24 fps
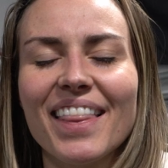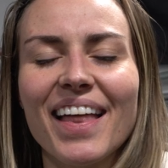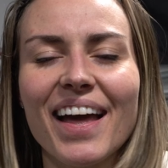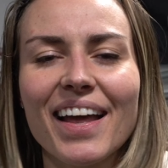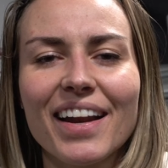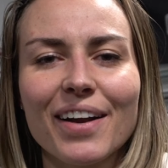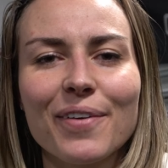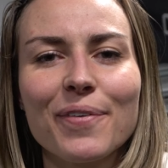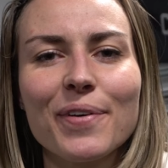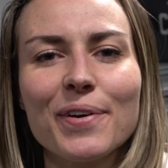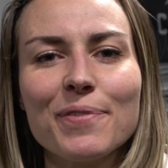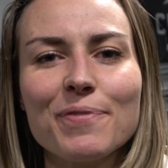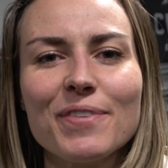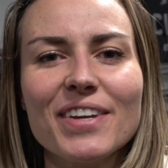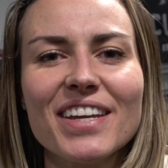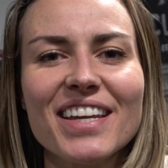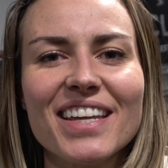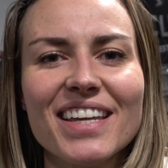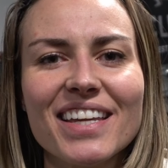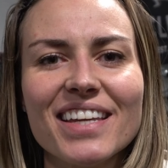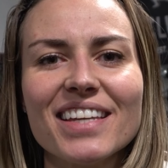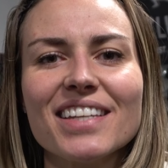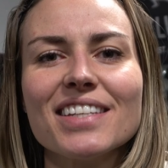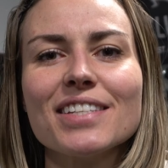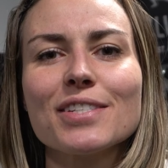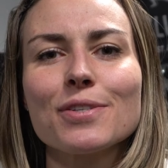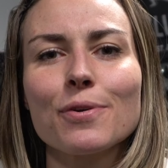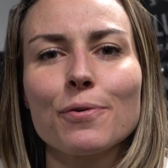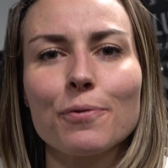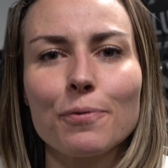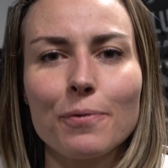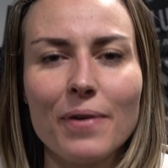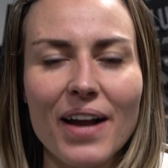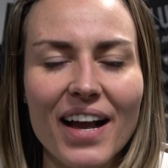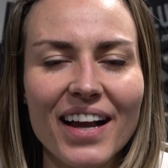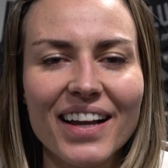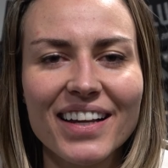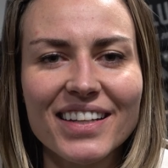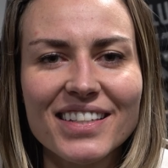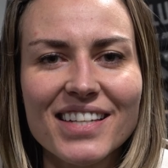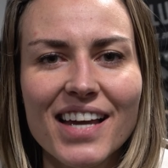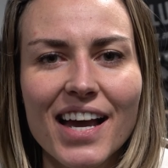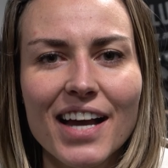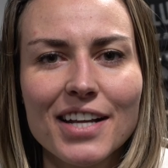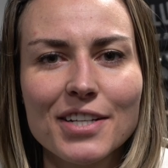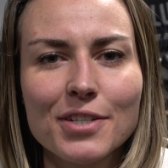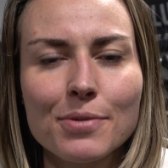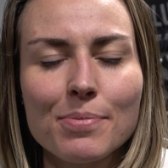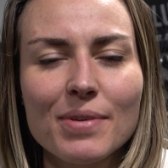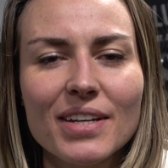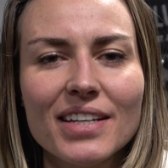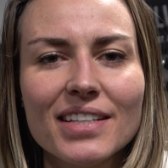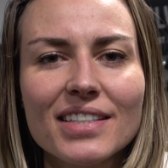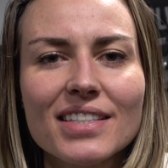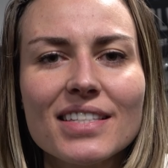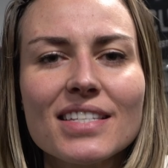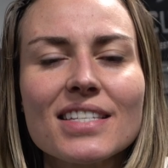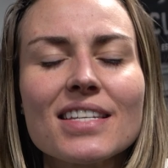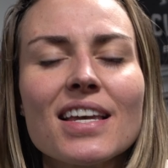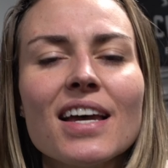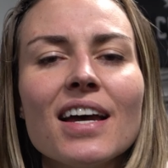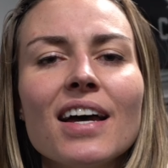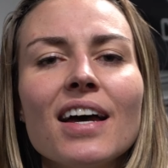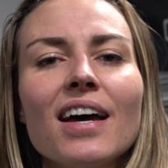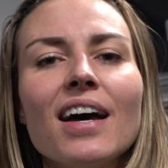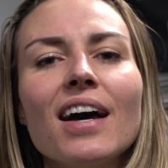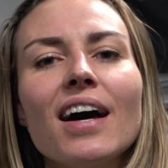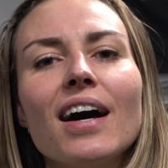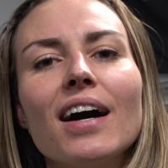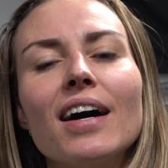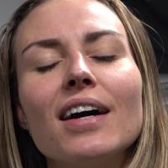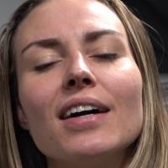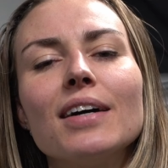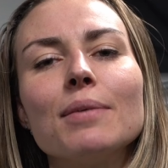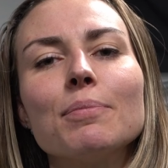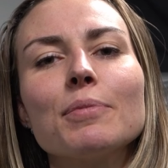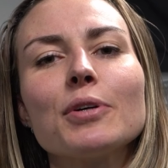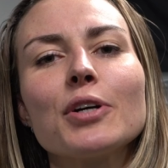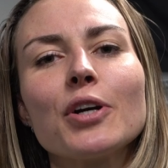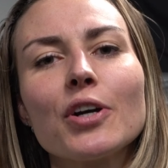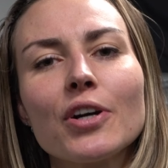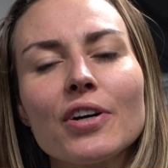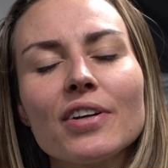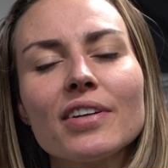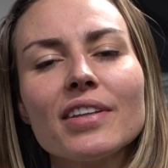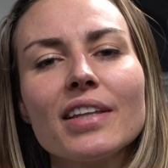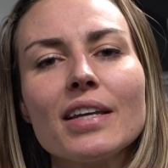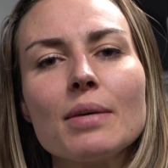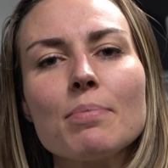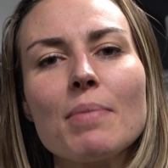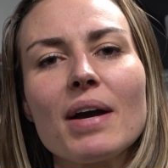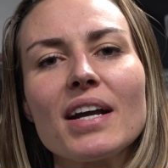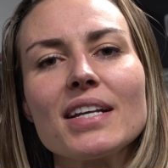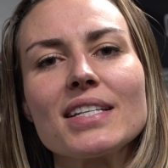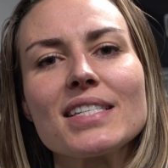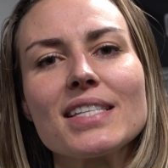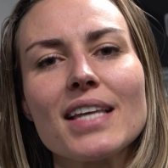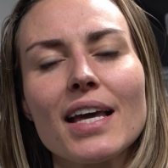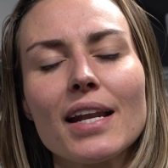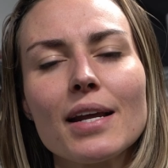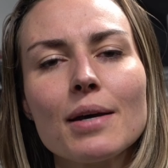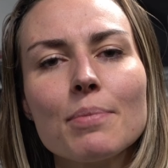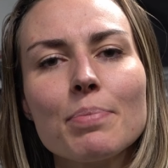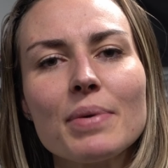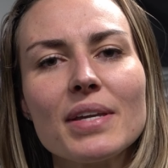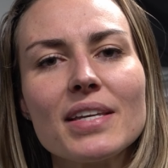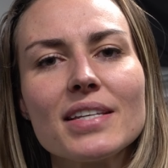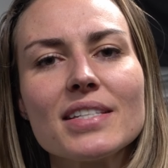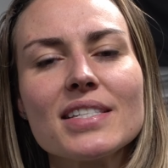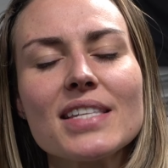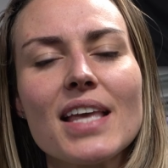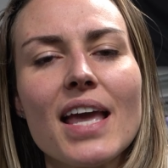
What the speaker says: that equipment is rack attachments. Currently my setup is